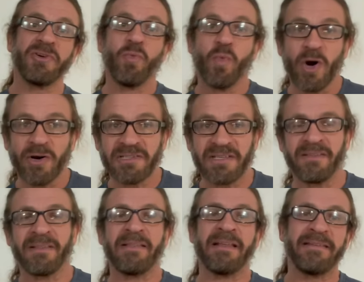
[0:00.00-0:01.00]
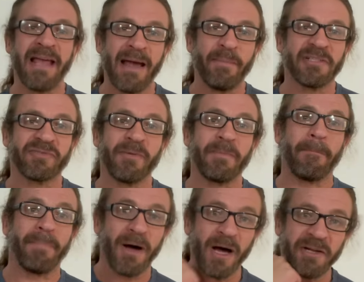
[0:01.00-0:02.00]
worse than the damage from the
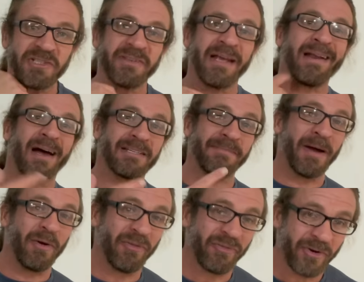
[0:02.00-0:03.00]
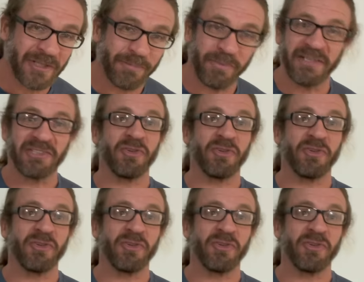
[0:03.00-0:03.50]
punch that knocks them out in the first place.